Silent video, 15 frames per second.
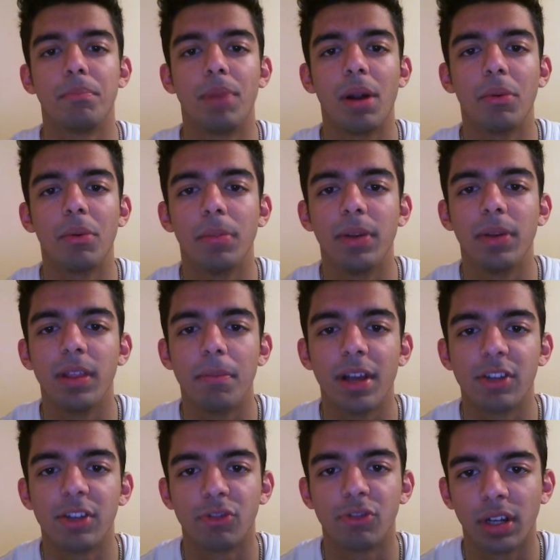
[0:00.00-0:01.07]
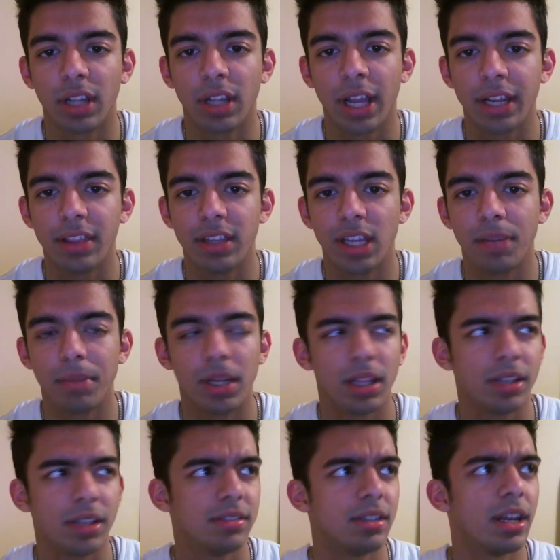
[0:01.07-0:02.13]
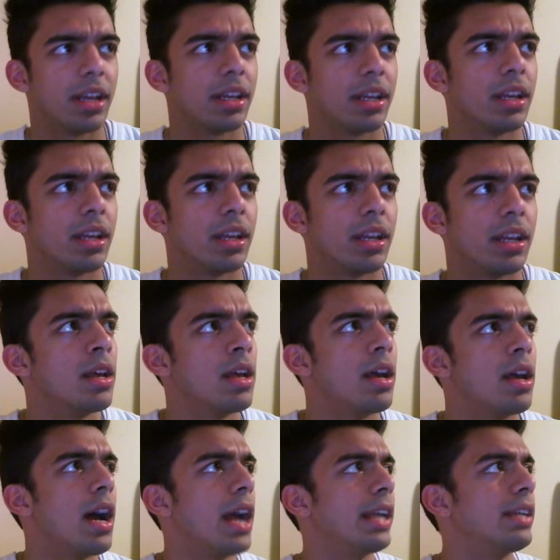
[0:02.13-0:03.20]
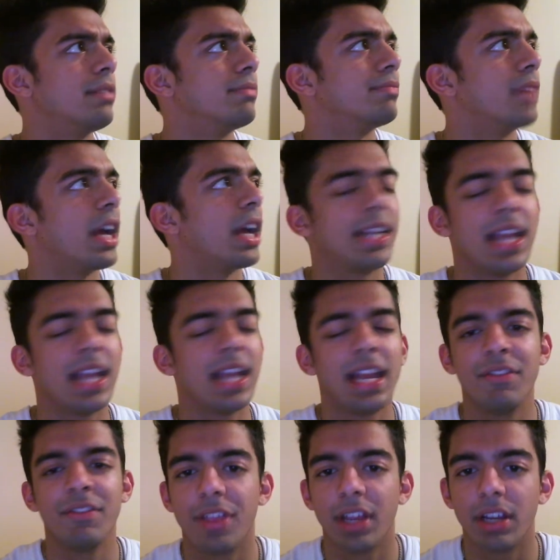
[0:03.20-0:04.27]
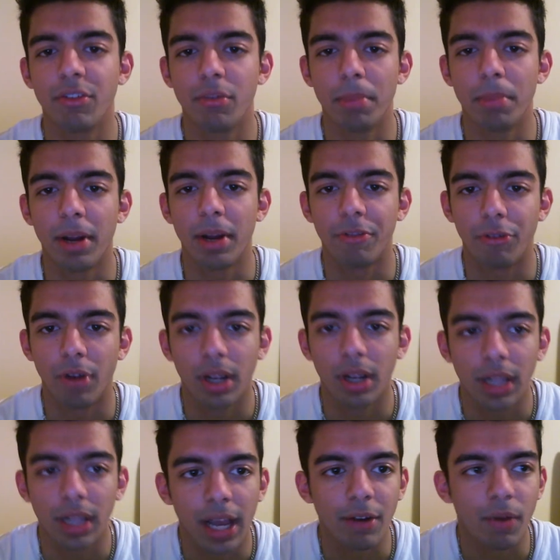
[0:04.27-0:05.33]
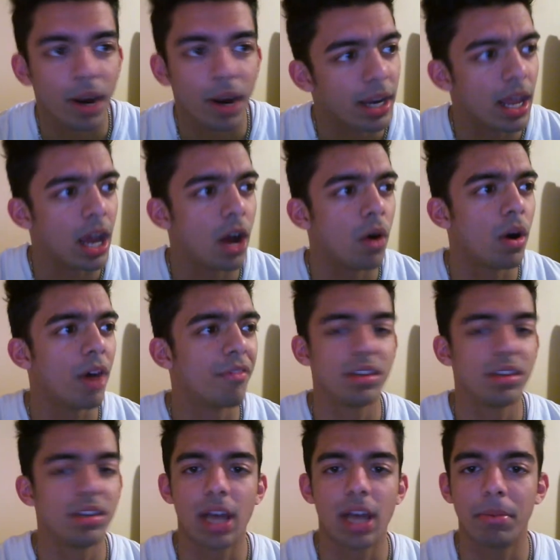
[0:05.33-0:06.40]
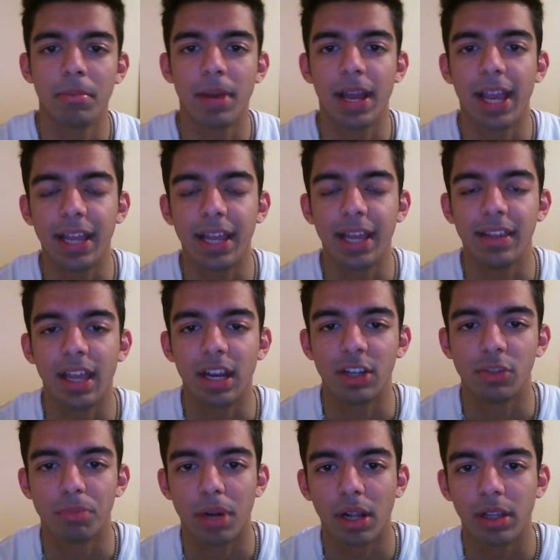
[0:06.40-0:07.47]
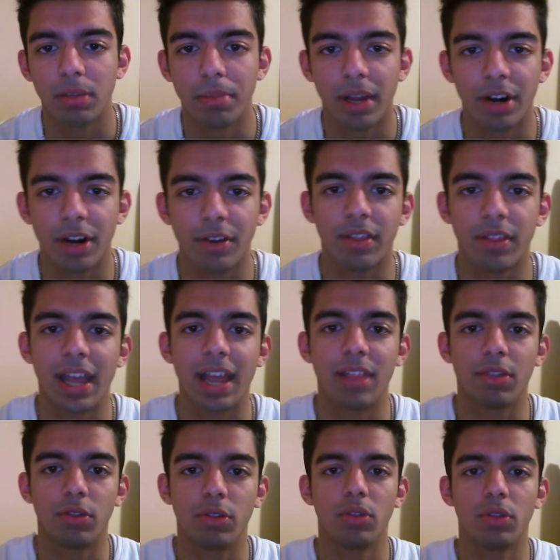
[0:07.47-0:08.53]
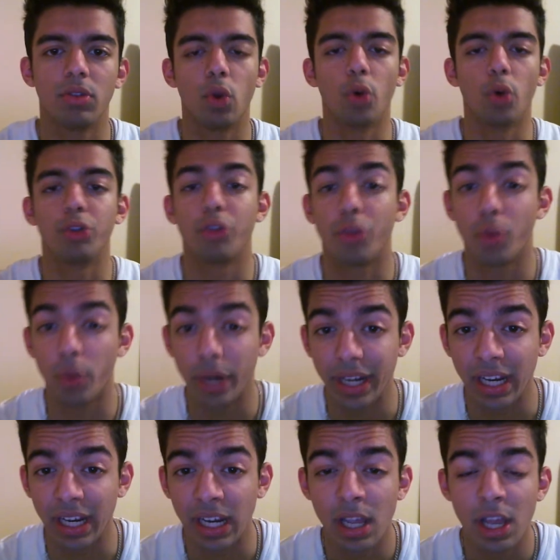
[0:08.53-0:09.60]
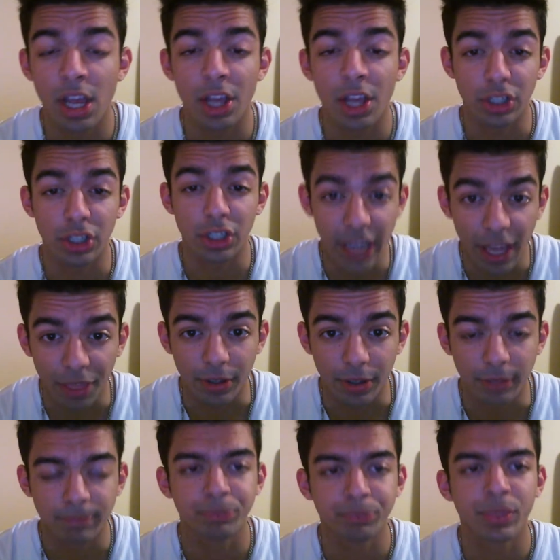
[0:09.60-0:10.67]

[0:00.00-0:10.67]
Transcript: probably the best front line in the NBA. Let's see, I can't even think of a better front line right now off the top of my head that is probably better than that. Those three together.